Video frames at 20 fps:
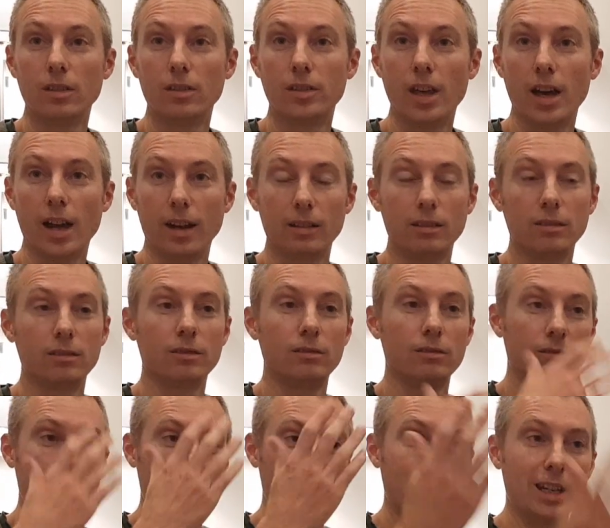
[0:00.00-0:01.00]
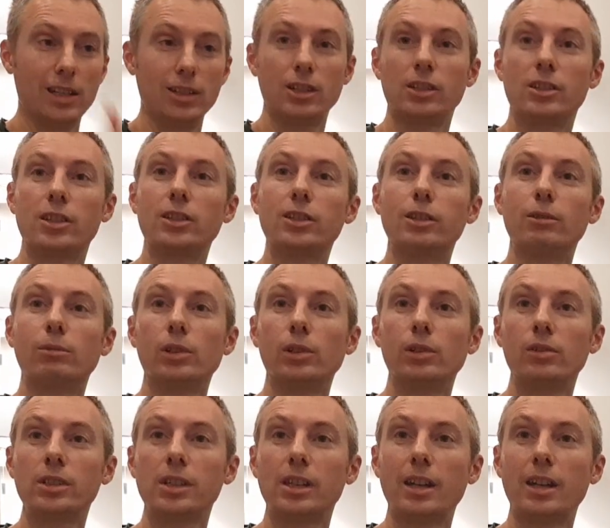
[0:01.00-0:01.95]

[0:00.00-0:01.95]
that teaches us the rules